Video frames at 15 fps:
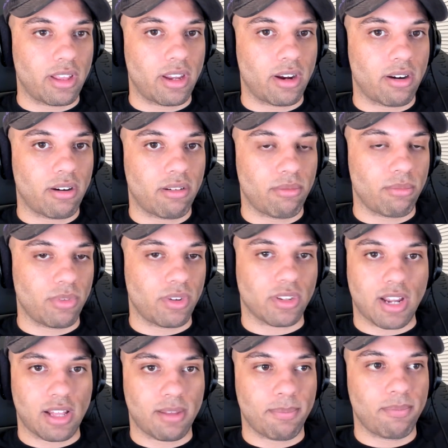there. You
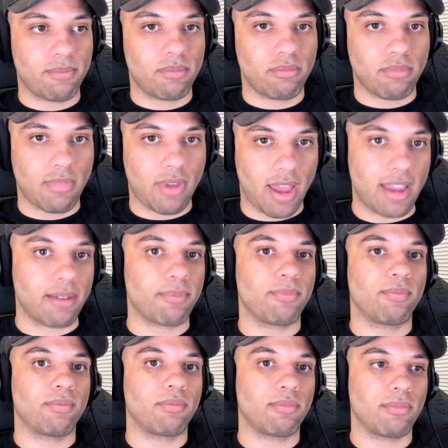tell them, "Hey,
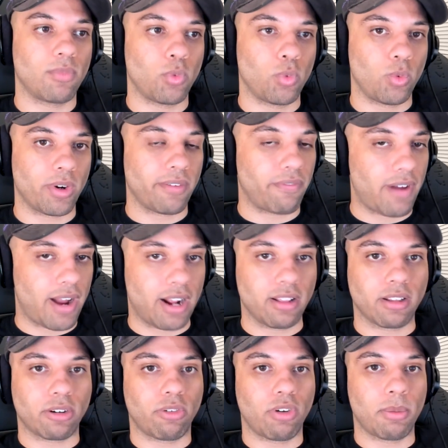want to file
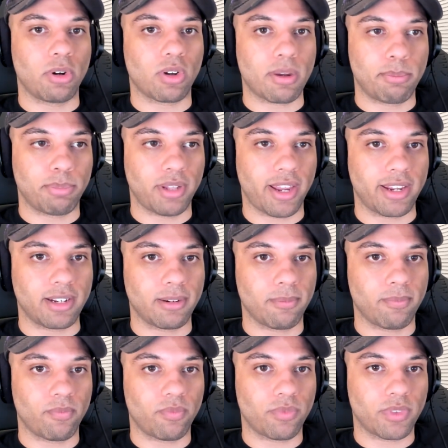a criminal complaint,"
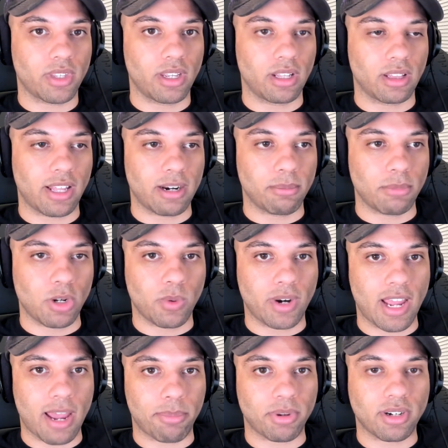and let them know what
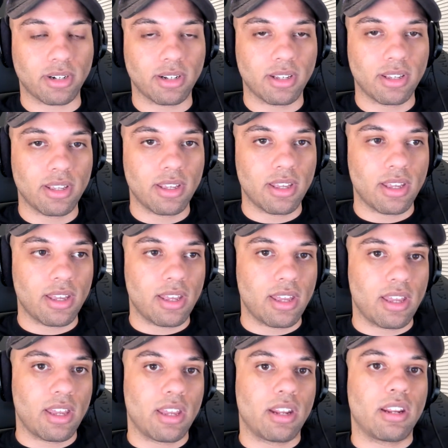happened.
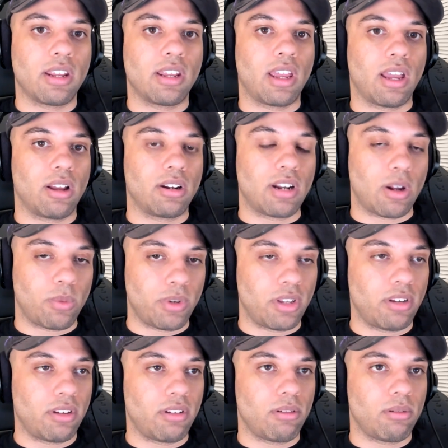Now,
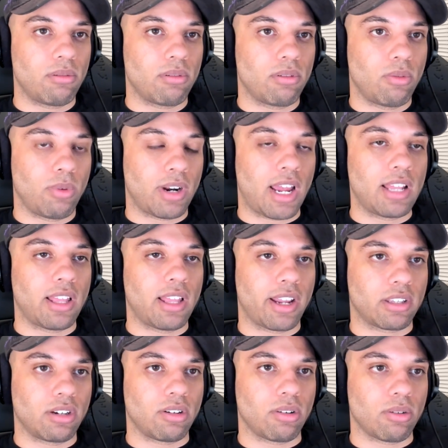what I like
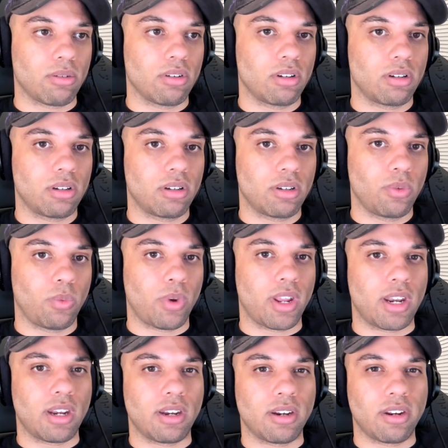to do
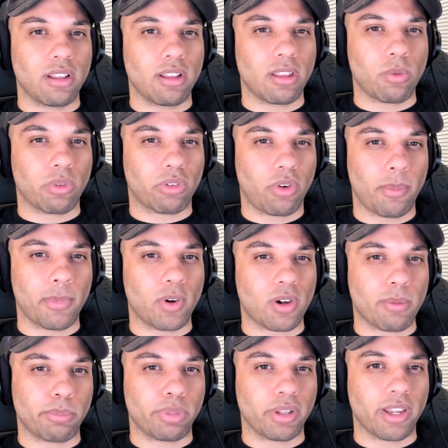when dealing with criminal
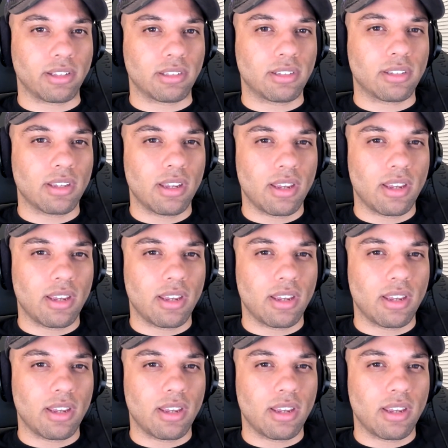complaints